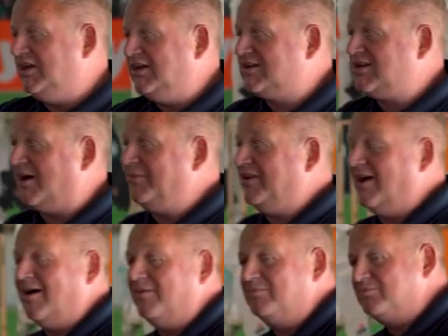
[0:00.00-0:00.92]
year coming
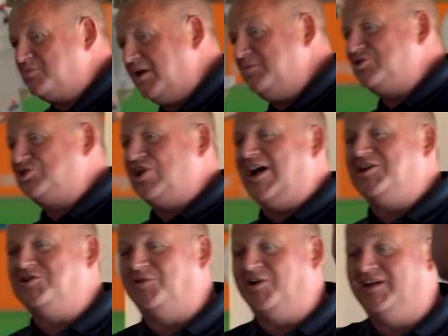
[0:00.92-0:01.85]
up, maybe
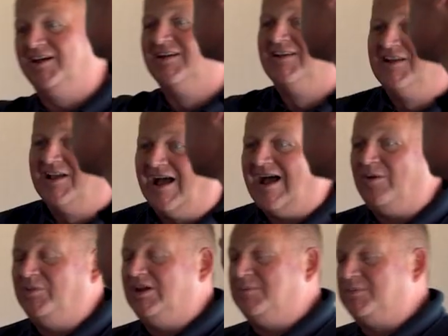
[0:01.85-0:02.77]
January. How
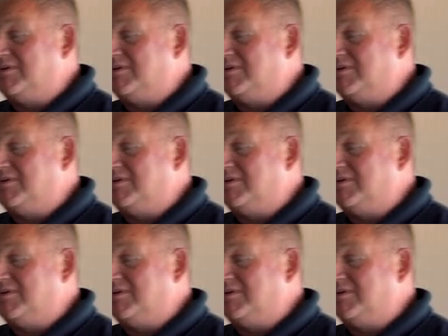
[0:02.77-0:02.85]
many